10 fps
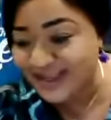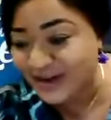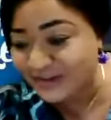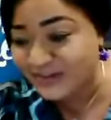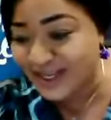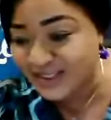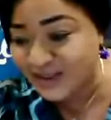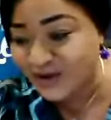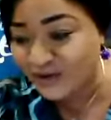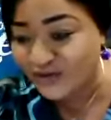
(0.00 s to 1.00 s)
God bless
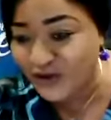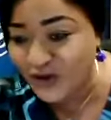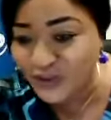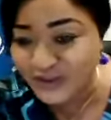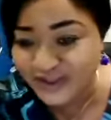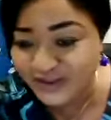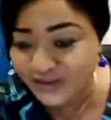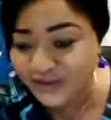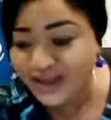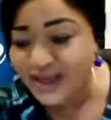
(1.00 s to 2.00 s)
you, Kofi
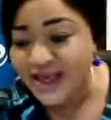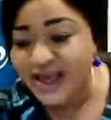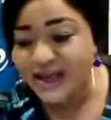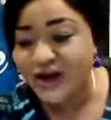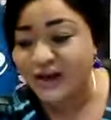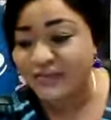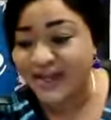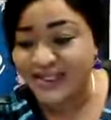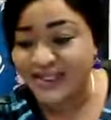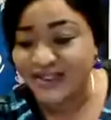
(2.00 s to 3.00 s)
Owusu.
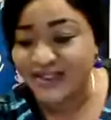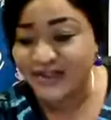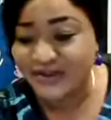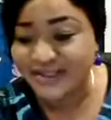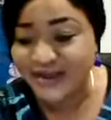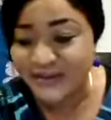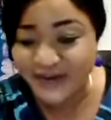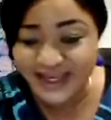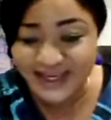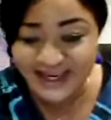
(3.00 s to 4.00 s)
God bless you, Terry.